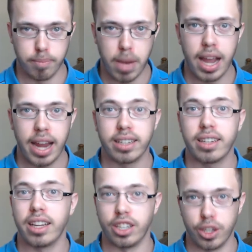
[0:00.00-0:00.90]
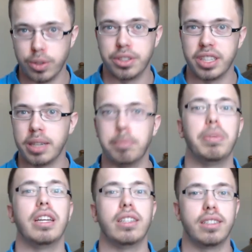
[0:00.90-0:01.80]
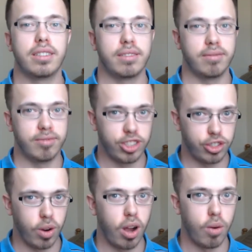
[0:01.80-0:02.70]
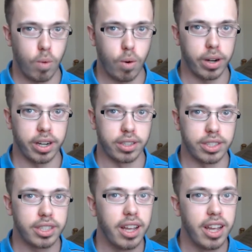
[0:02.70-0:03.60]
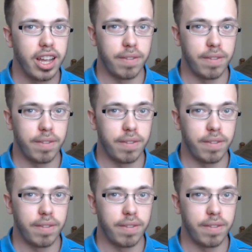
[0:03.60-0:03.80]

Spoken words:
mind can usually beat strong warriors.